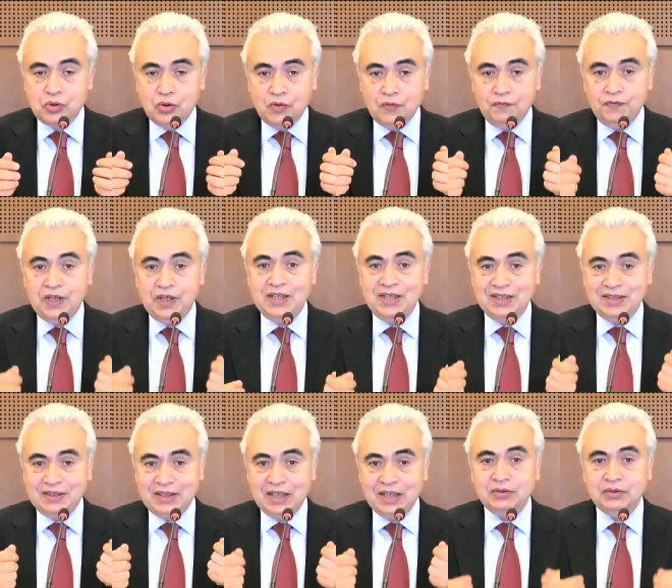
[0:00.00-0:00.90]
we need
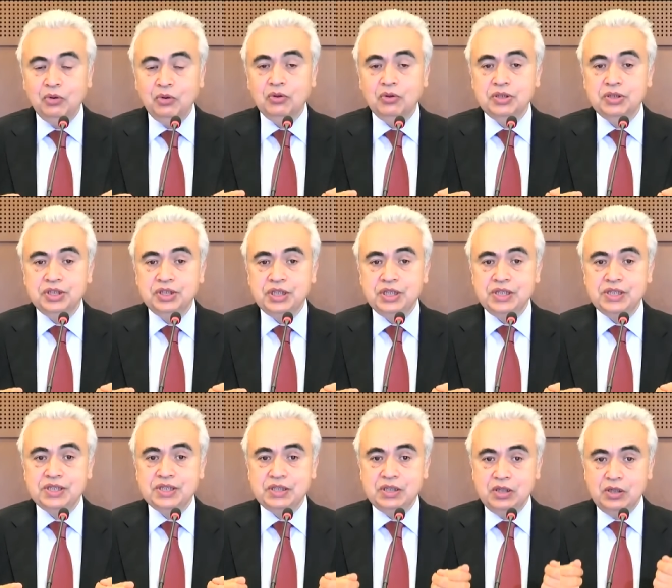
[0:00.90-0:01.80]

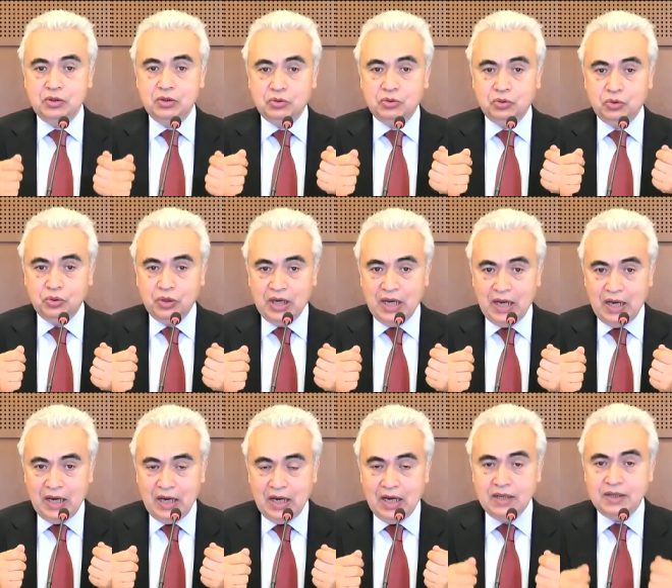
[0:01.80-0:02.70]
technologies to
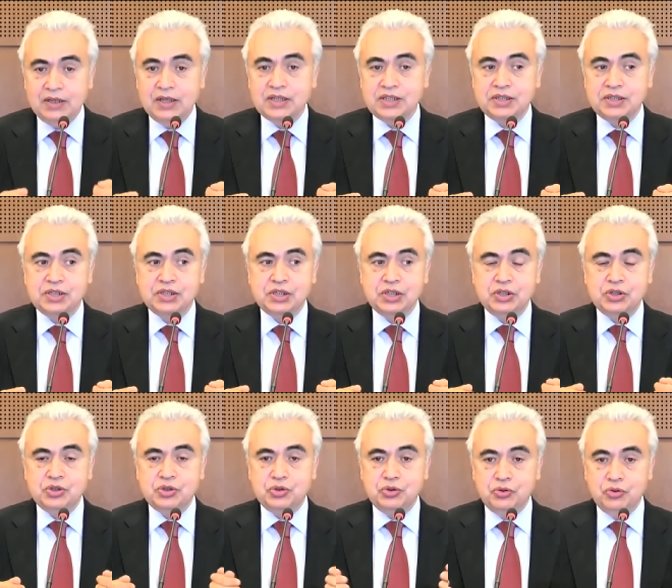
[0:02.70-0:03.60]
address this
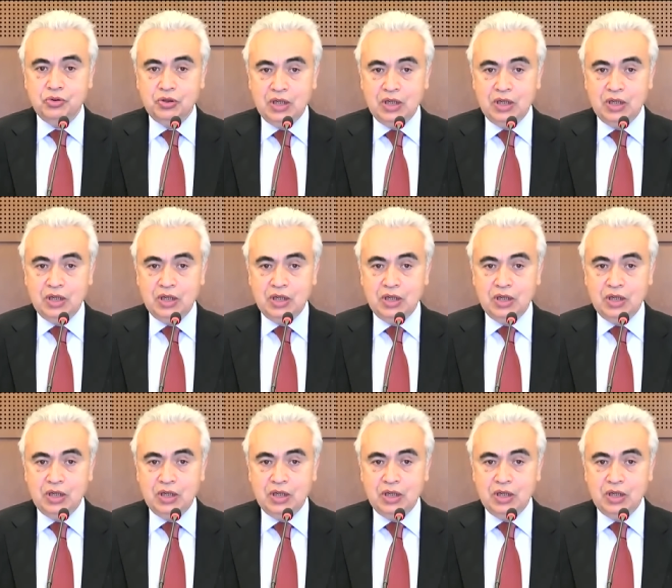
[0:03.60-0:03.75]
issue,